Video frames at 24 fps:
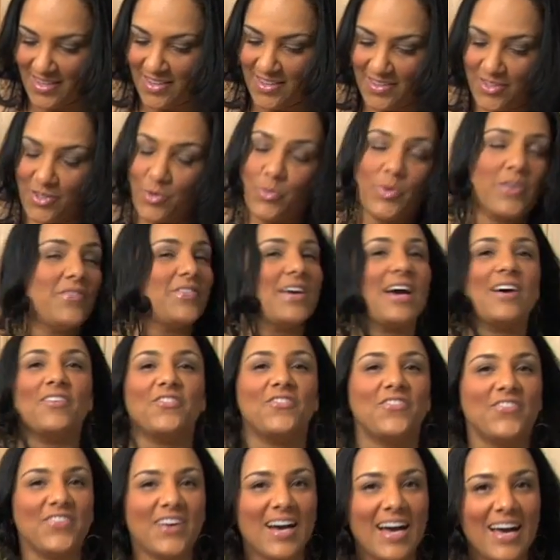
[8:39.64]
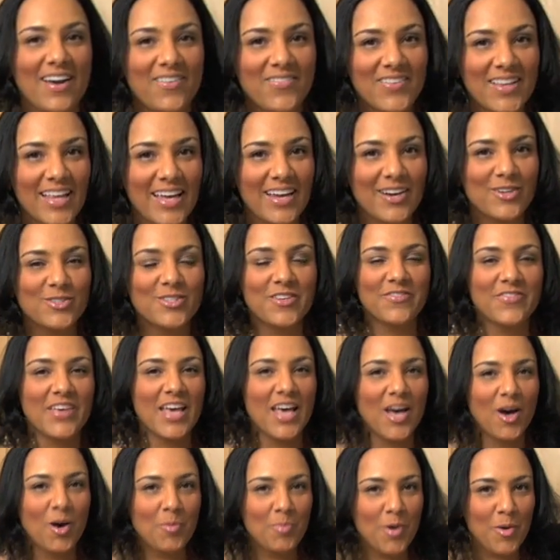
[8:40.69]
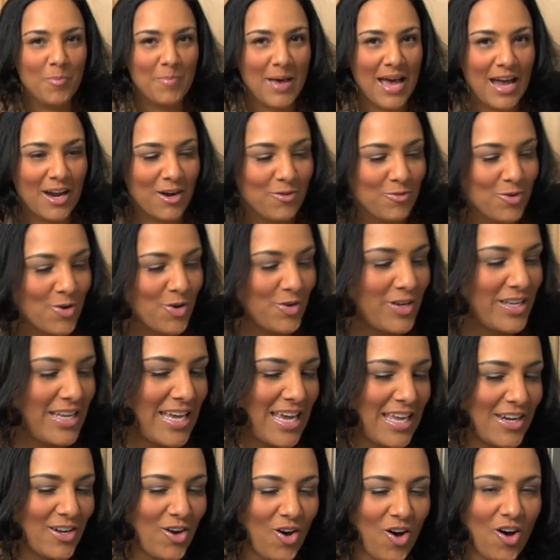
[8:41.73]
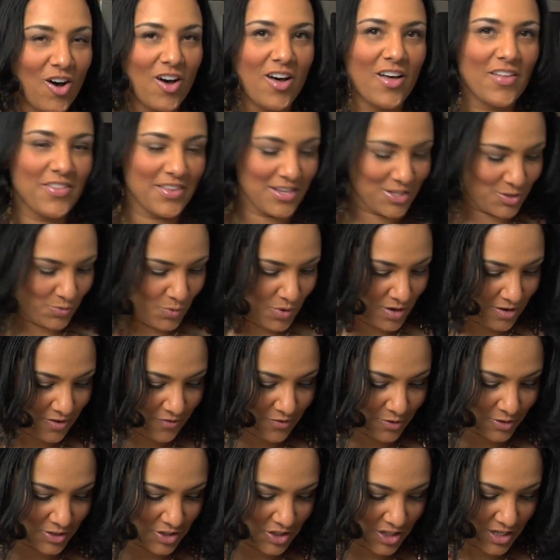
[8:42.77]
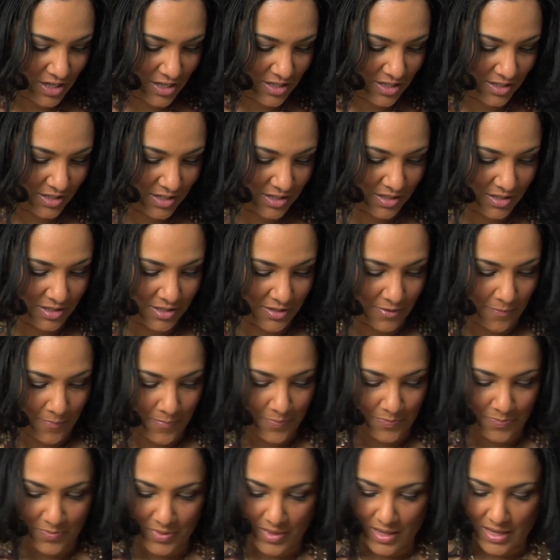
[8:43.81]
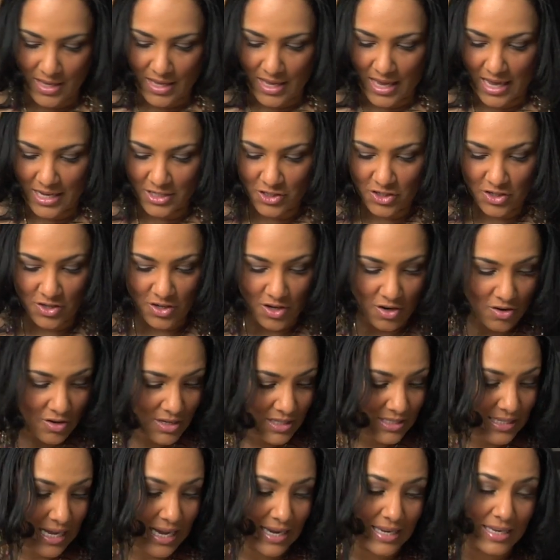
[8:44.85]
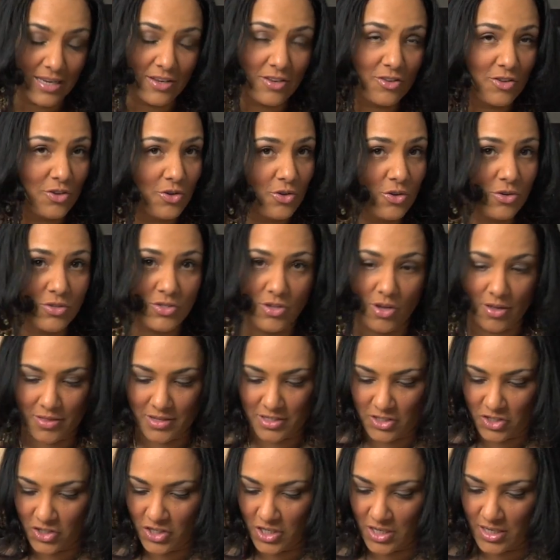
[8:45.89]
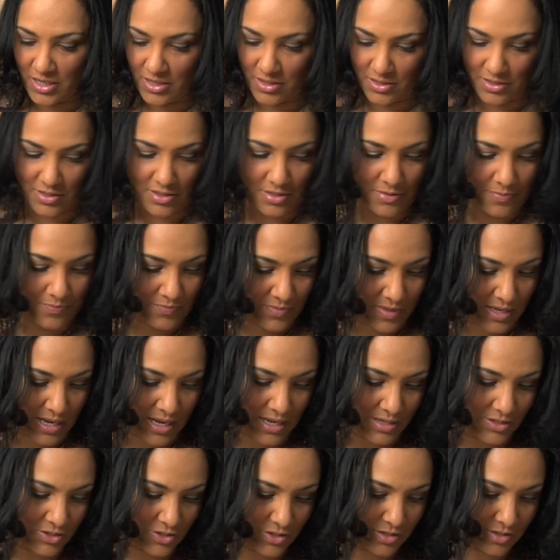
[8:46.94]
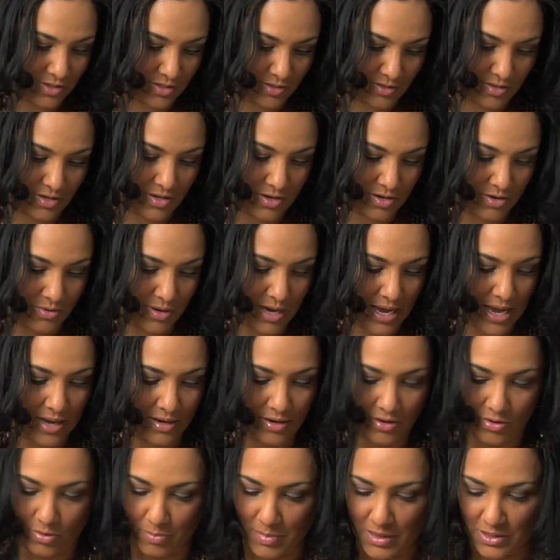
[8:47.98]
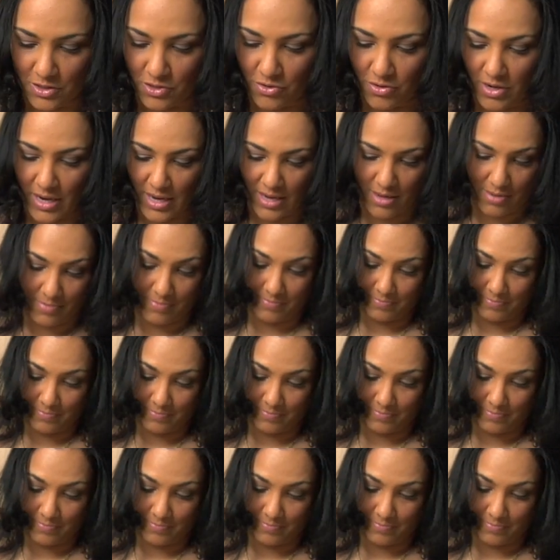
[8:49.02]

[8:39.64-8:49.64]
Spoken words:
So we've got 5 layers of elbow macaroni and all these wonderful cheeses. As you noticed, I didn't use all this cheese. I just, had it on my tray.